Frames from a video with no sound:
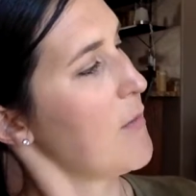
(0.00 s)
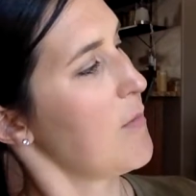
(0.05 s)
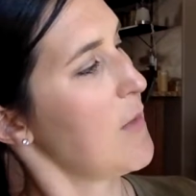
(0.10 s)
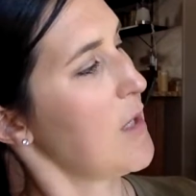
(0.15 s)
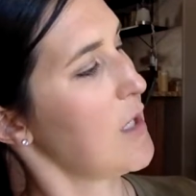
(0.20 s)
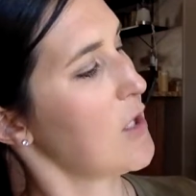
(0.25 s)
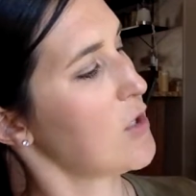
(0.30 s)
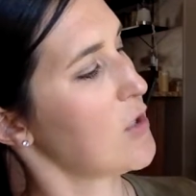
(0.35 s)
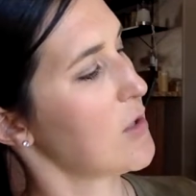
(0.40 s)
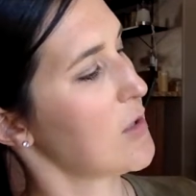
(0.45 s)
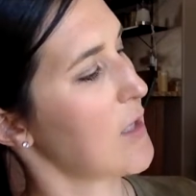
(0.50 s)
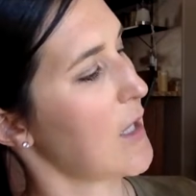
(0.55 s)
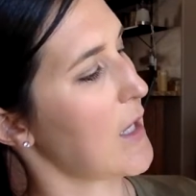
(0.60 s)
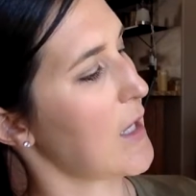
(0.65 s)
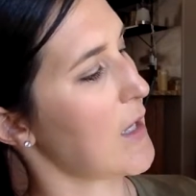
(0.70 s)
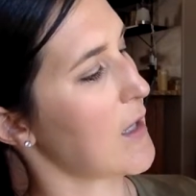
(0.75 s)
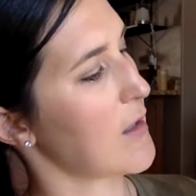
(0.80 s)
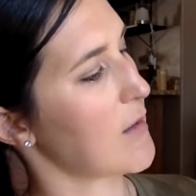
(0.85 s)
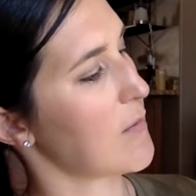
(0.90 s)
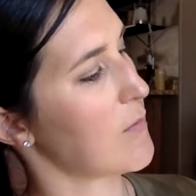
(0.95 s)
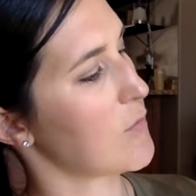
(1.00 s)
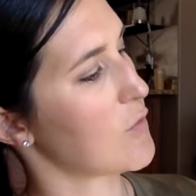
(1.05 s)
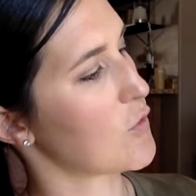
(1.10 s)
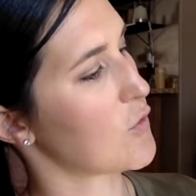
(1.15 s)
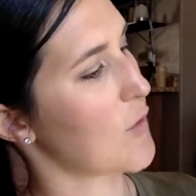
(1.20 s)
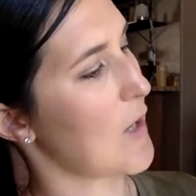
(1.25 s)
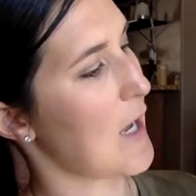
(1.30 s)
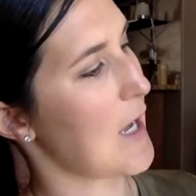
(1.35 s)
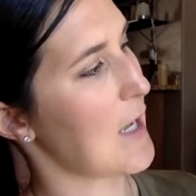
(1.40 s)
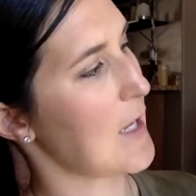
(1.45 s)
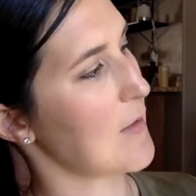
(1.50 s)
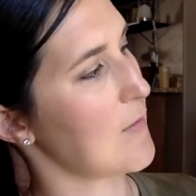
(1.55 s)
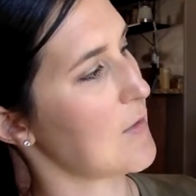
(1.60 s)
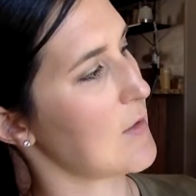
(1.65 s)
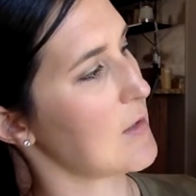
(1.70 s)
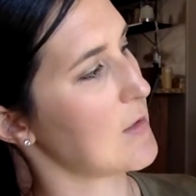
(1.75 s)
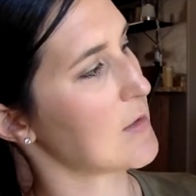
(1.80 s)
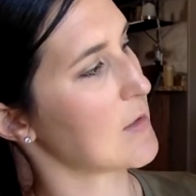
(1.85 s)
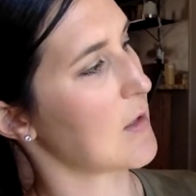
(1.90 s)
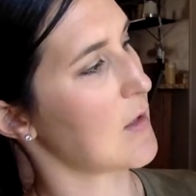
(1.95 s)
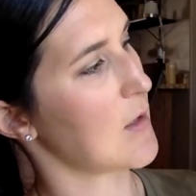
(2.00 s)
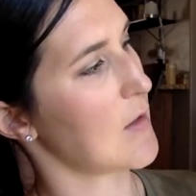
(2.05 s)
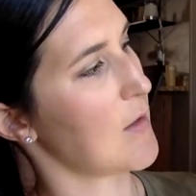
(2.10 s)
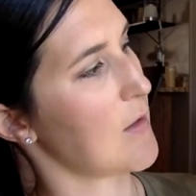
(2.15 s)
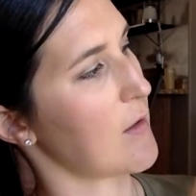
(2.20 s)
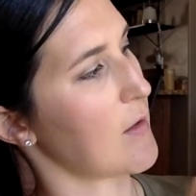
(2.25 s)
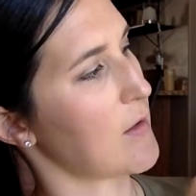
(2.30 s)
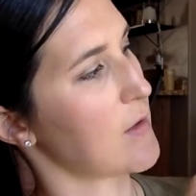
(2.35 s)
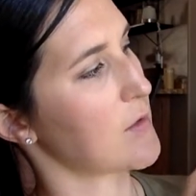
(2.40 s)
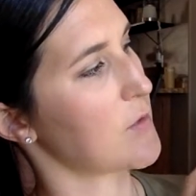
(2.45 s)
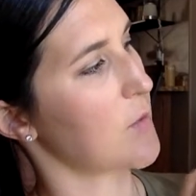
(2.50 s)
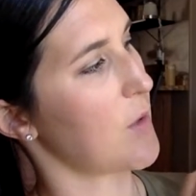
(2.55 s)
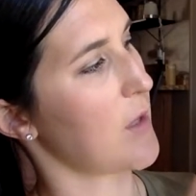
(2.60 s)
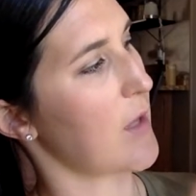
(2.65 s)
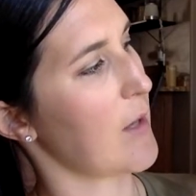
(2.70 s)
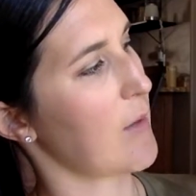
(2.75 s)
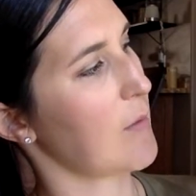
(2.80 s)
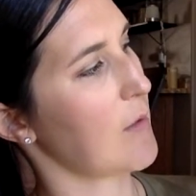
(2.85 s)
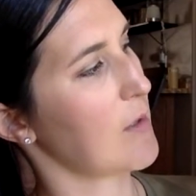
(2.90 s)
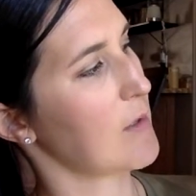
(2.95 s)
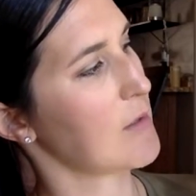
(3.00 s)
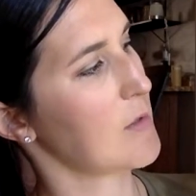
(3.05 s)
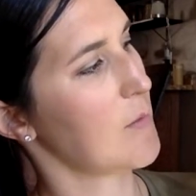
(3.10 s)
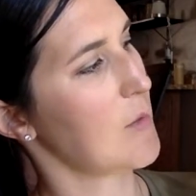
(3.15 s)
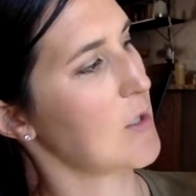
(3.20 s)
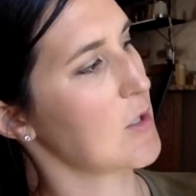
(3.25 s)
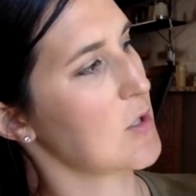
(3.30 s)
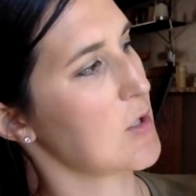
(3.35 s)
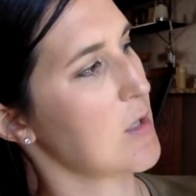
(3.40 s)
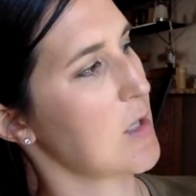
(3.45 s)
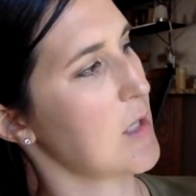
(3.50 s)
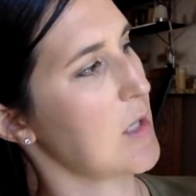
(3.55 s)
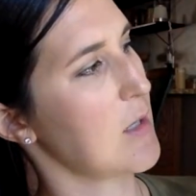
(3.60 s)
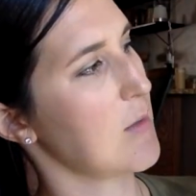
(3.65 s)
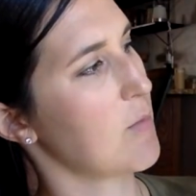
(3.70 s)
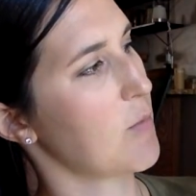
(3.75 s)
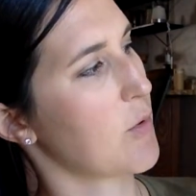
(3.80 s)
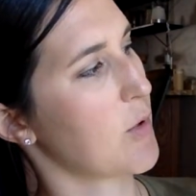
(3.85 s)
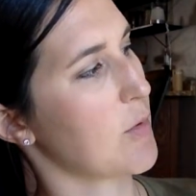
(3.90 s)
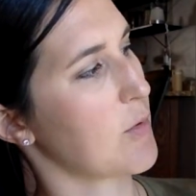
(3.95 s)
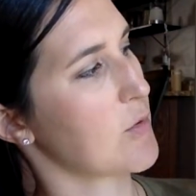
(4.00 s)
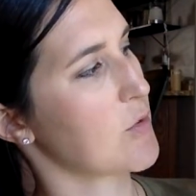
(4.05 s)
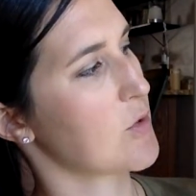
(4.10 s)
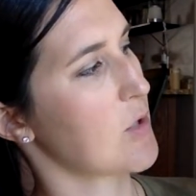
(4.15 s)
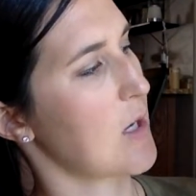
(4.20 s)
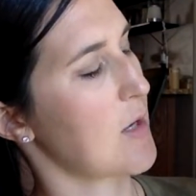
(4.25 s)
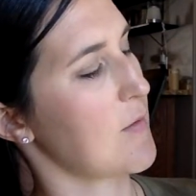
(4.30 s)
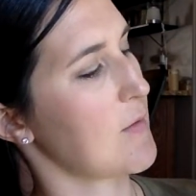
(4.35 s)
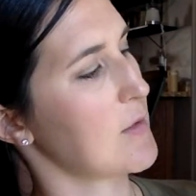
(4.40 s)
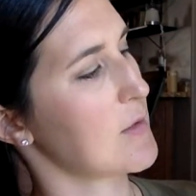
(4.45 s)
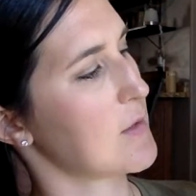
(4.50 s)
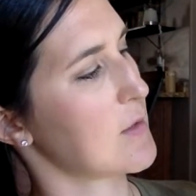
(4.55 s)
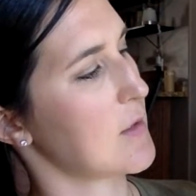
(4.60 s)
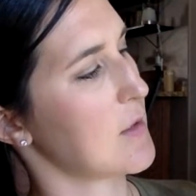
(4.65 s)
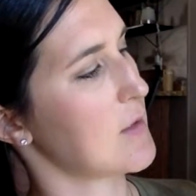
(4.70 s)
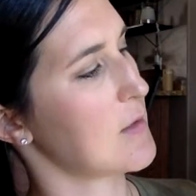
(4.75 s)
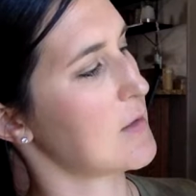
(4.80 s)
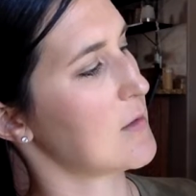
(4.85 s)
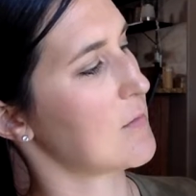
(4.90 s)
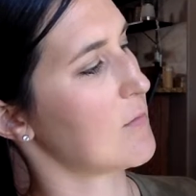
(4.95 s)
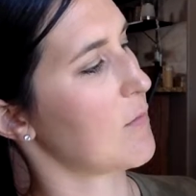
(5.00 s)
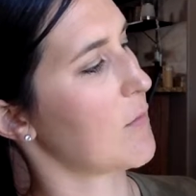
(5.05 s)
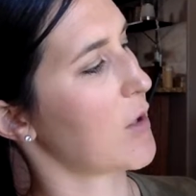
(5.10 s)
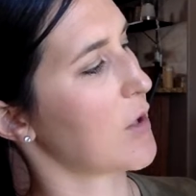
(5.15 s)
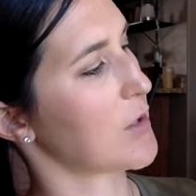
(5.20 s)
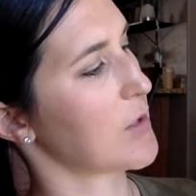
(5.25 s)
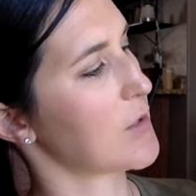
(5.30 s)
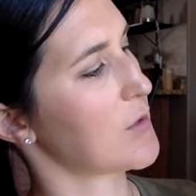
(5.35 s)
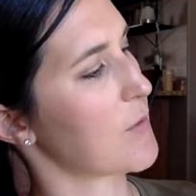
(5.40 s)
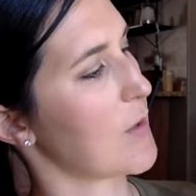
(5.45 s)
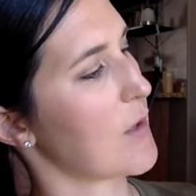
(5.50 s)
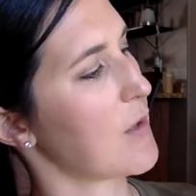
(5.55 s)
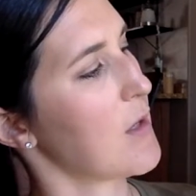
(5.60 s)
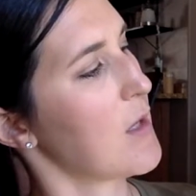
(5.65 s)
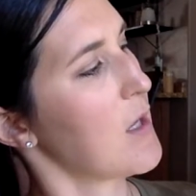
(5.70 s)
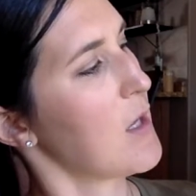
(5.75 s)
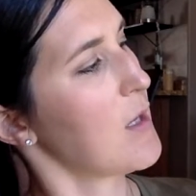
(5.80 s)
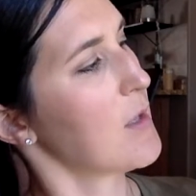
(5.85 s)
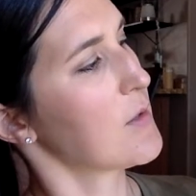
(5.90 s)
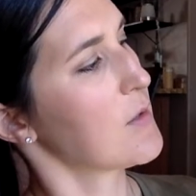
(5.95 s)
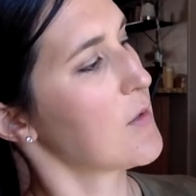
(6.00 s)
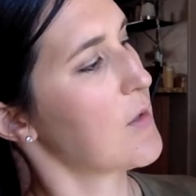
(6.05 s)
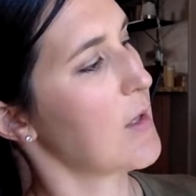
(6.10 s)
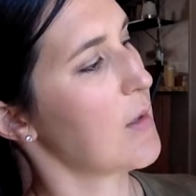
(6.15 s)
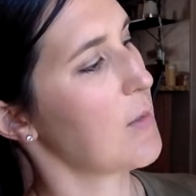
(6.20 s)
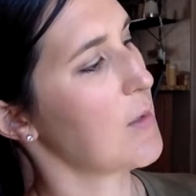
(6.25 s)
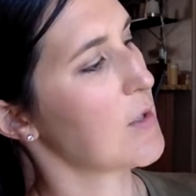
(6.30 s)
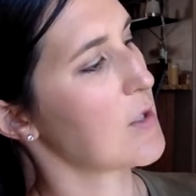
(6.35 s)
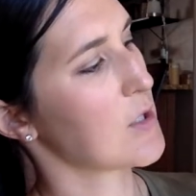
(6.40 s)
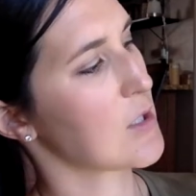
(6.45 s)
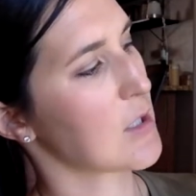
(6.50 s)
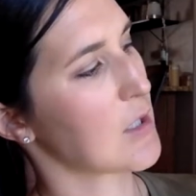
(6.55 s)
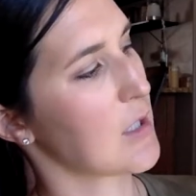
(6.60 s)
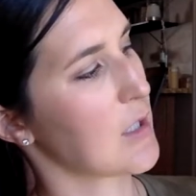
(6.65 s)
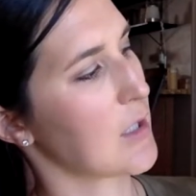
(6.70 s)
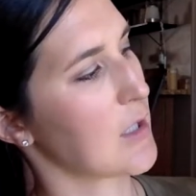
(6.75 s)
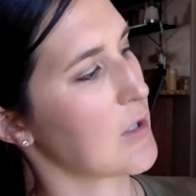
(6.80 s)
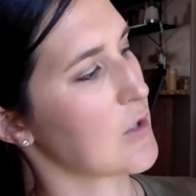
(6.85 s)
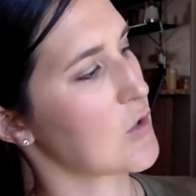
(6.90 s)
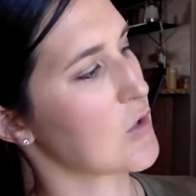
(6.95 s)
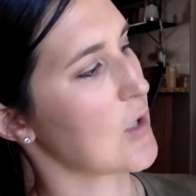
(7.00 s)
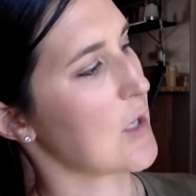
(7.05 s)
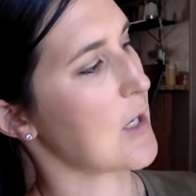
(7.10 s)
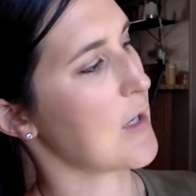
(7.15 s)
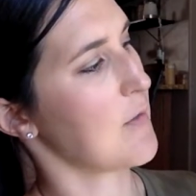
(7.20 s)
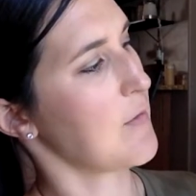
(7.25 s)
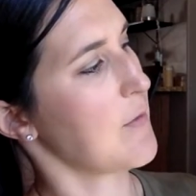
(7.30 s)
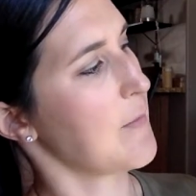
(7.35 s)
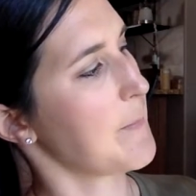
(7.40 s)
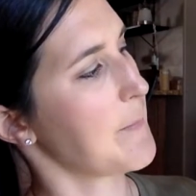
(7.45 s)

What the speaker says: Make sure that Drive is on there as well. I would also make sure that Import with Drive is marked as well. So then I'm just going to click on Drive.